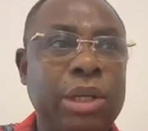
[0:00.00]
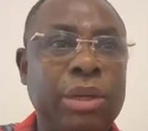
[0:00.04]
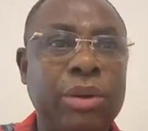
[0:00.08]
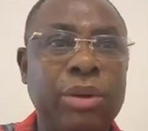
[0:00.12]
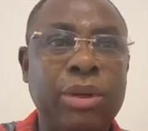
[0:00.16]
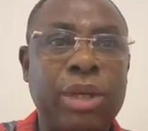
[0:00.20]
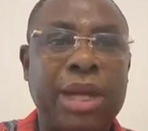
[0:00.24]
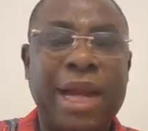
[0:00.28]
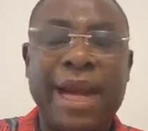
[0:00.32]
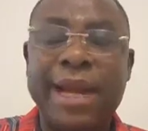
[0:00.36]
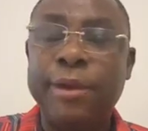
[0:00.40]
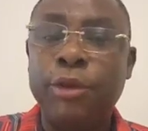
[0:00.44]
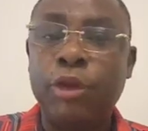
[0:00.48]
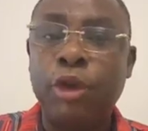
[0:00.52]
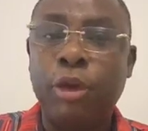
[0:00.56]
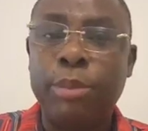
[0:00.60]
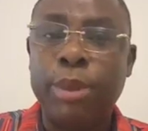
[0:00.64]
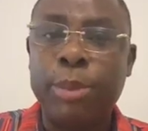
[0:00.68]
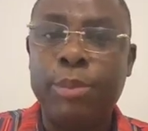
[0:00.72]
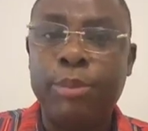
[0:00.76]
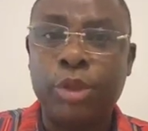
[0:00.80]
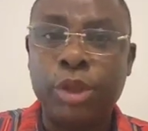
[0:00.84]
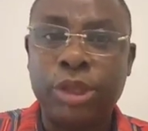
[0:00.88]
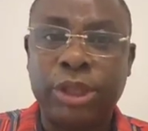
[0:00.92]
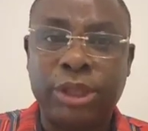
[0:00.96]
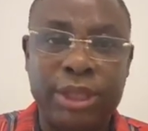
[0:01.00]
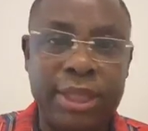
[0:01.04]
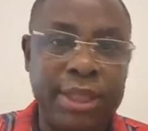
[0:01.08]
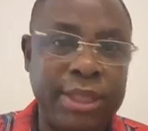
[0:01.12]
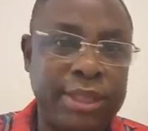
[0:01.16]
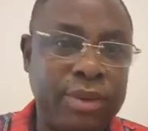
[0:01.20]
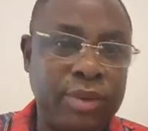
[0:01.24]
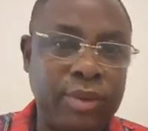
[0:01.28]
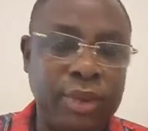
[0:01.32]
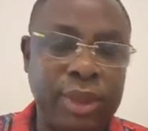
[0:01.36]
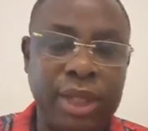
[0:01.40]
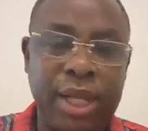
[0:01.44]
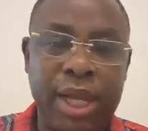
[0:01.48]
cannot be
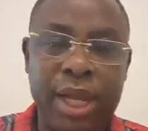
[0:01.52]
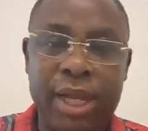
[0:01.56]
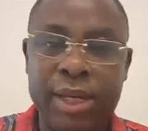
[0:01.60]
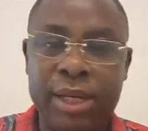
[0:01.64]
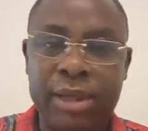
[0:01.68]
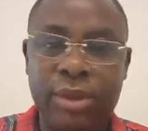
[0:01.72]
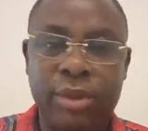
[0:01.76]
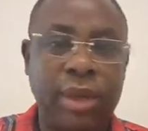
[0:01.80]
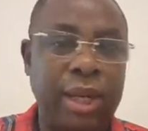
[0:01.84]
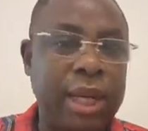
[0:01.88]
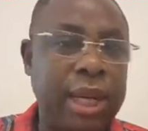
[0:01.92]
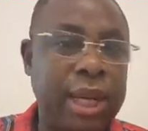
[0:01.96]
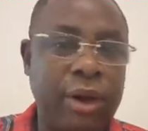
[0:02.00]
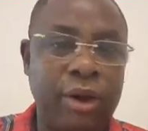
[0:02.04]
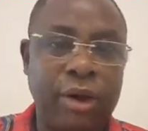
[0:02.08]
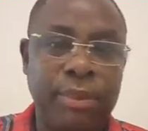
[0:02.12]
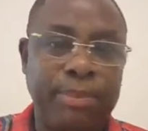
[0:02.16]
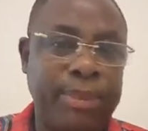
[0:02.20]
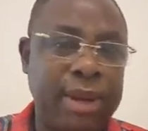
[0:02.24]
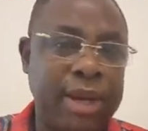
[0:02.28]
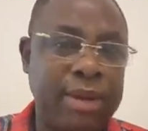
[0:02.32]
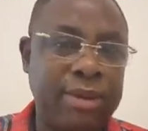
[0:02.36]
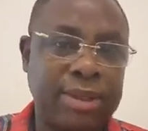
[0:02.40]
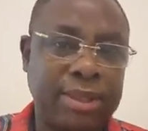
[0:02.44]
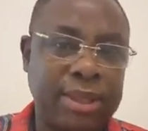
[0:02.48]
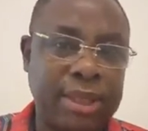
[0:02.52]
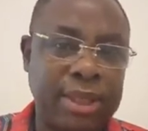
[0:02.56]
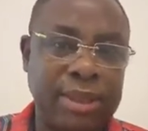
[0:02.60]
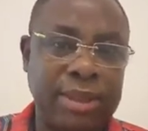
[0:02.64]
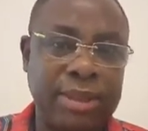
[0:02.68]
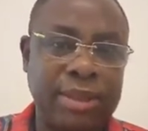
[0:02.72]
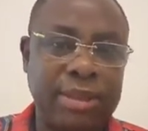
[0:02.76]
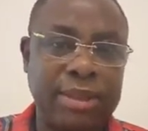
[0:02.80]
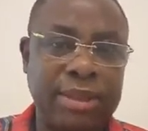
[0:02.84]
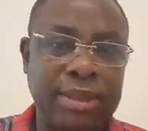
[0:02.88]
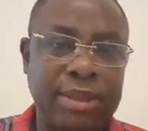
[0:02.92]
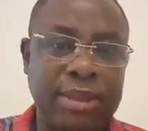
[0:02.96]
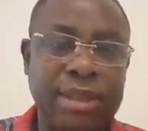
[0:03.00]
purchased with any dollar or pound sterling,
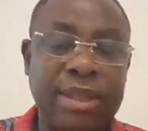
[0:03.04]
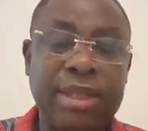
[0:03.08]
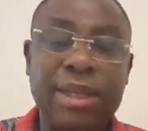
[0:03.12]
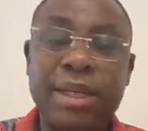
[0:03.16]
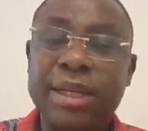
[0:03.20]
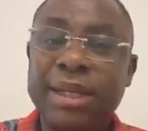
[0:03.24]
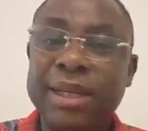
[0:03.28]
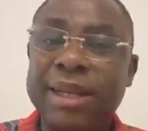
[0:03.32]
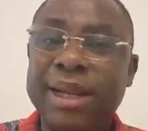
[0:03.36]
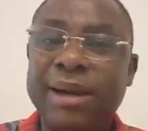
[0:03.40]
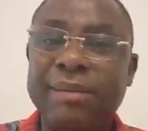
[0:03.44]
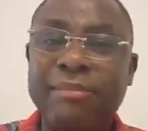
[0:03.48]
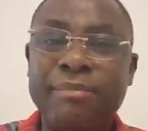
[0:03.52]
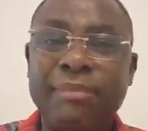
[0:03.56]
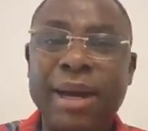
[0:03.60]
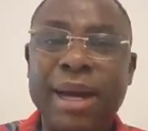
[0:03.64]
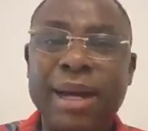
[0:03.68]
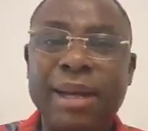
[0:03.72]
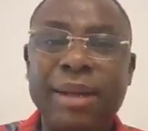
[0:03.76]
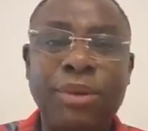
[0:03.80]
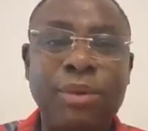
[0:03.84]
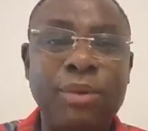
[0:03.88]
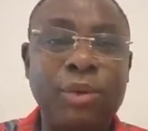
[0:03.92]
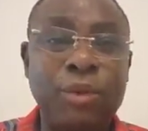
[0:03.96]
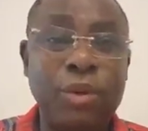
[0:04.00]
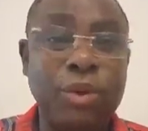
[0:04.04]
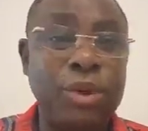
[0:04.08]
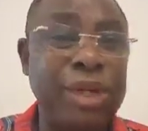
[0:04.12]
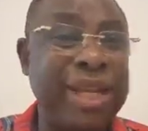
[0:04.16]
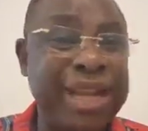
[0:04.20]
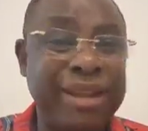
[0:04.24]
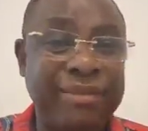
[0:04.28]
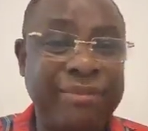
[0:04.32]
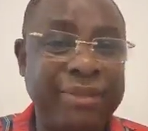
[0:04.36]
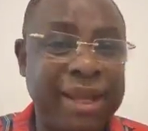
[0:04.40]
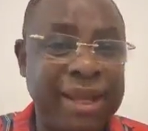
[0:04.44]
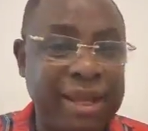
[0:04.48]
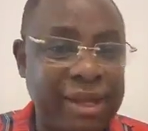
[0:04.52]
that man will
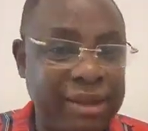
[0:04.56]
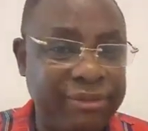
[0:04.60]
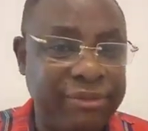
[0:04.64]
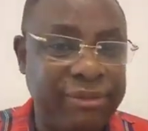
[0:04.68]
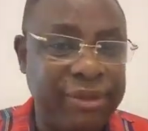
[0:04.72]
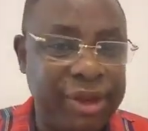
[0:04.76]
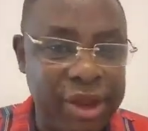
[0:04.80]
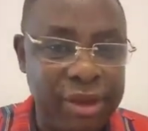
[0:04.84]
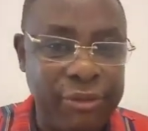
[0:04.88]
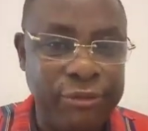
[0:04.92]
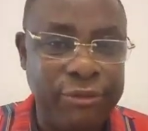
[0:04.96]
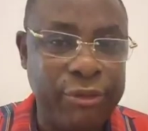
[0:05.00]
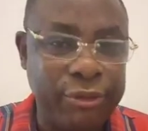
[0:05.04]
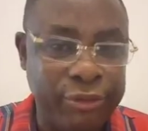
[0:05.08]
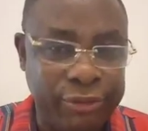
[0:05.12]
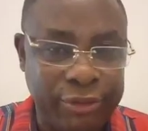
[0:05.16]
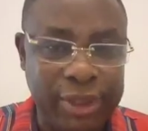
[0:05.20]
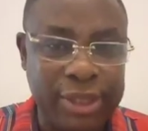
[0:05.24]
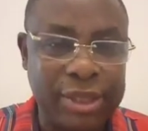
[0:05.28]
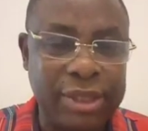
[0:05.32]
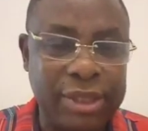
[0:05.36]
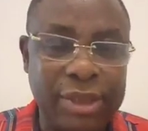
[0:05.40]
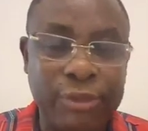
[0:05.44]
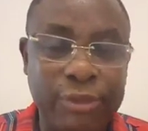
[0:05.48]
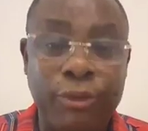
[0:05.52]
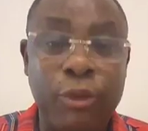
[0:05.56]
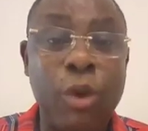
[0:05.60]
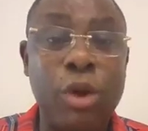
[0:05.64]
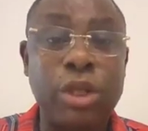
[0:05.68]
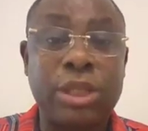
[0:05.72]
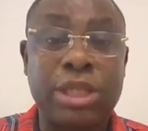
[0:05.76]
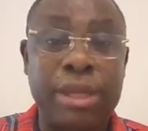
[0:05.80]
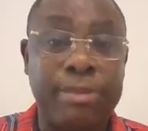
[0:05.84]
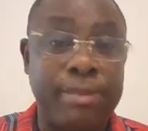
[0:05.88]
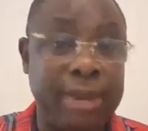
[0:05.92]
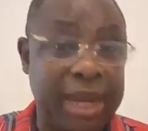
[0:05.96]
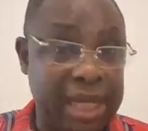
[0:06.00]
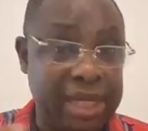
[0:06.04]
never live a fulfilled. Once
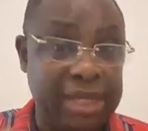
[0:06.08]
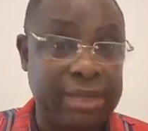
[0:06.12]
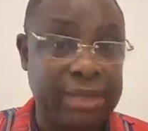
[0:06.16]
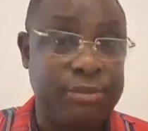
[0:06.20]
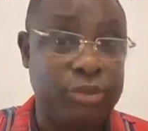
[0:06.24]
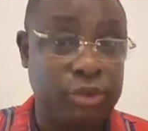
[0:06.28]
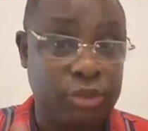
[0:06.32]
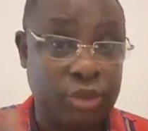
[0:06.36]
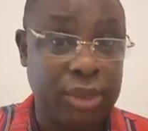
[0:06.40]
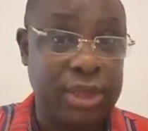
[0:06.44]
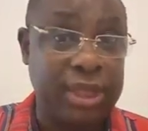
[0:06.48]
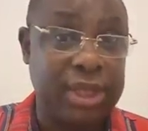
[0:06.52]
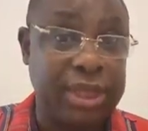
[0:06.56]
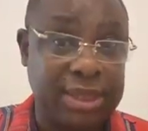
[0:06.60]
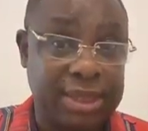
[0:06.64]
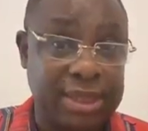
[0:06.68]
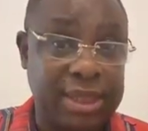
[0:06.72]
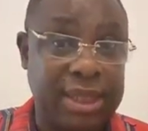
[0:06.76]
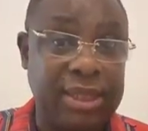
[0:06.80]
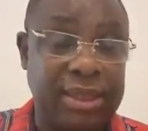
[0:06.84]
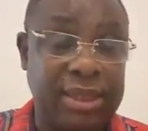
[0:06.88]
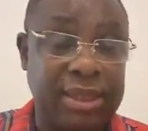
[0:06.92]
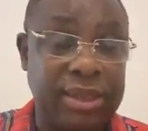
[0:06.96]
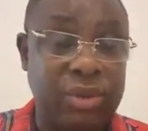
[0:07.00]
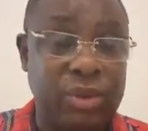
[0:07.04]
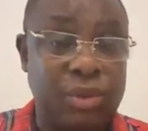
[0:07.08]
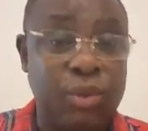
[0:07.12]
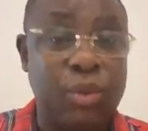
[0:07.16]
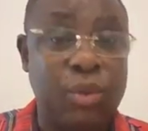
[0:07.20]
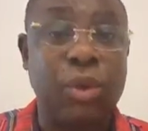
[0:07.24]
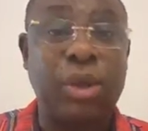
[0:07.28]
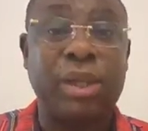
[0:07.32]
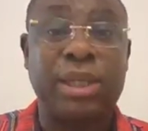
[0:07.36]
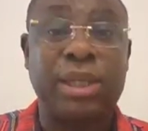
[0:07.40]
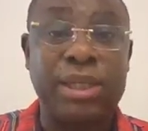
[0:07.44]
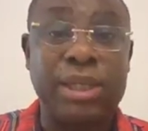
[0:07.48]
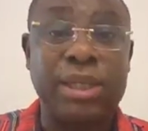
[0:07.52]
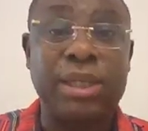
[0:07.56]
a man is able to understand
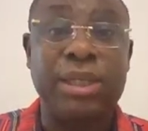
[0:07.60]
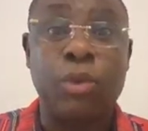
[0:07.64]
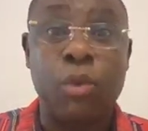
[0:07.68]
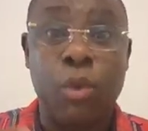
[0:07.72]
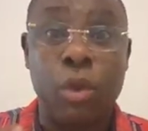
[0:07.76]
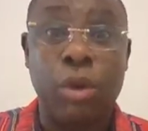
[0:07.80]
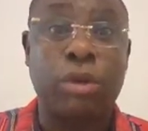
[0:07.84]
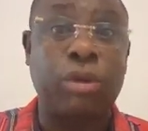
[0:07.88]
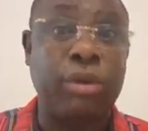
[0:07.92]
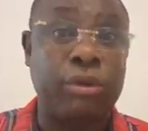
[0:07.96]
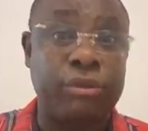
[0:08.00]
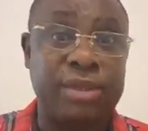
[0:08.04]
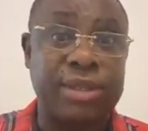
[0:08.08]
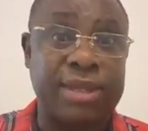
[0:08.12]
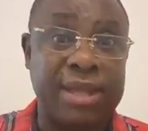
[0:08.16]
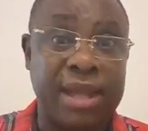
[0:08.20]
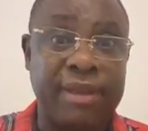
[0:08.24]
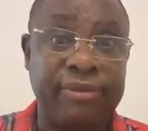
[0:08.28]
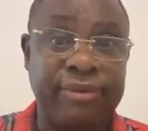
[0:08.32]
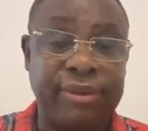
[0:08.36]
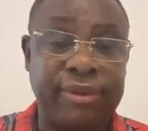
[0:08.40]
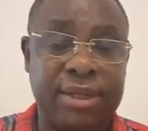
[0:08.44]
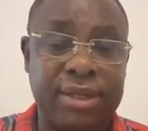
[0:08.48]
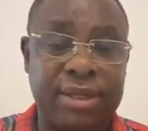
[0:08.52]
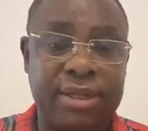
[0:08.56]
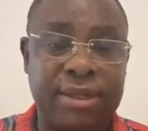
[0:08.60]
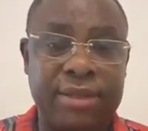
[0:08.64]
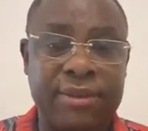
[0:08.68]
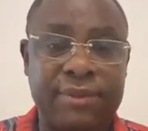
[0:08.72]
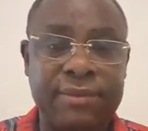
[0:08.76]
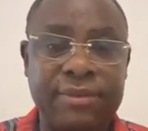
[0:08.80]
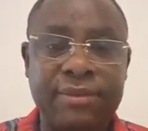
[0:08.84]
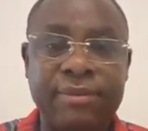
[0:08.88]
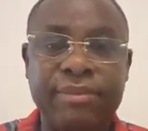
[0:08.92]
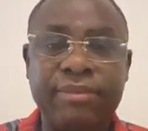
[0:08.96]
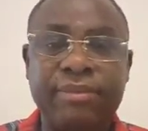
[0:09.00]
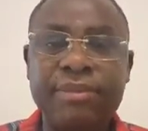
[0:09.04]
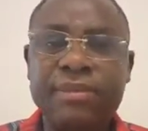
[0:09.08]
what the worth of his life is,
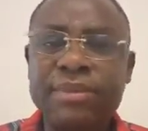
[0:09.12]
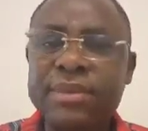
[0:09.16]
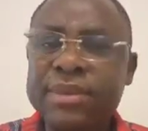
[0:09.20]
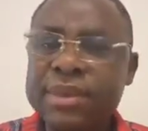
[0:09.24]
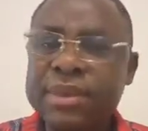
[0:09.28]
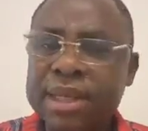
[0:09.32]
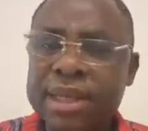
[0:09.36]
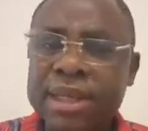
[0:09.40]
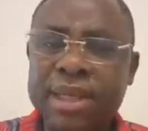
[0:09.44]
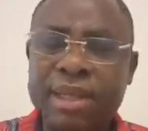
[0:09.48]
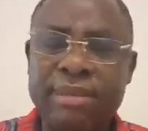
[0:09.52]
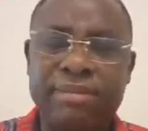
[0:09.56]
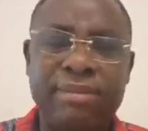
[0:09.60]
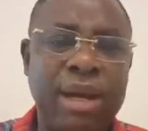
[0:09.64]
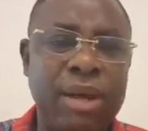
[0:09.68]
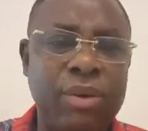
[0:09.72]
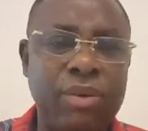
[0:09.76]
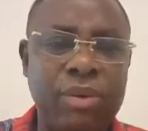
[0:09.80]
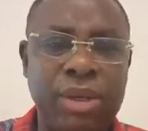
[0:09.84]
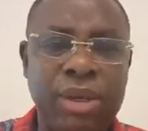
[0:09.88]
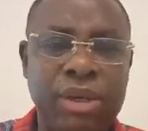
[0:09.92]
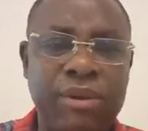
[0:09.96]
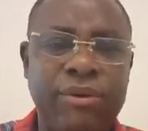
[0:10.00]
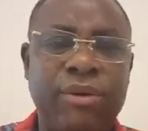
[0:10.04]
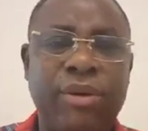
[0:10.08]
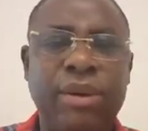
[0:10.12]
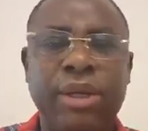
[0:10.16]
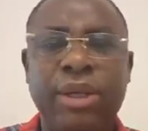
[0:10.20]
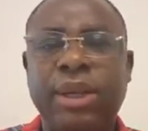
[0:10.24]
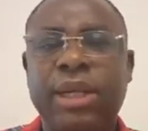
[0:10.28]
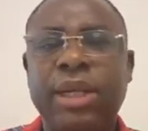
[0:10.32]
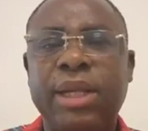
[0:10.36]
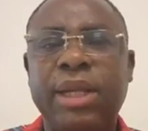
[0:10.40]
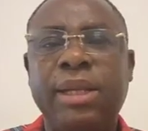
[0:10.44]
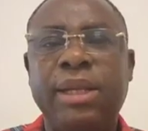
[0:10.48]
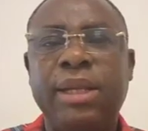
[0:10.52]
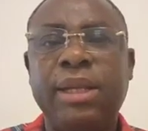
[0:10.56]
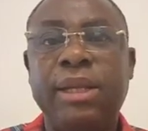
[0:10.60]
the man will live
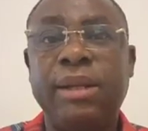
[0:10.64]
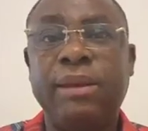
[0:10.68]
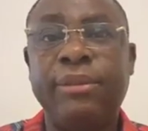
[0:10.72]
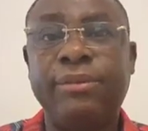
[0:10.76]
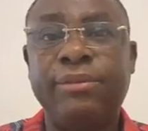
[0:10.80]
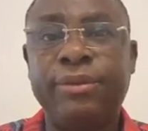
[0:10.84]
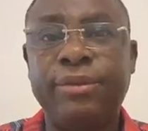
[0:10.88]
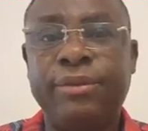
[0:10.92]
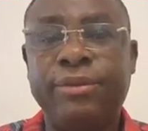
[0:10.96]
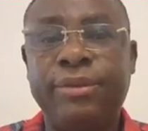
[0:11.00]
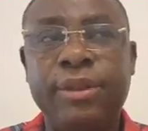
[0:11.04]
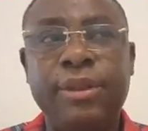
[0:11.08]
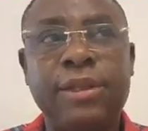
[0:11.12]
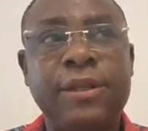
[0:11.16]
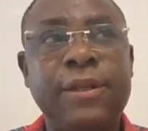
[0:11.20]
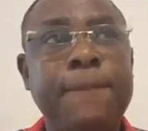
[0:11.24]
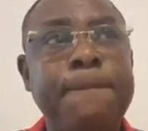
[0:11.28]
contented and fulfilled.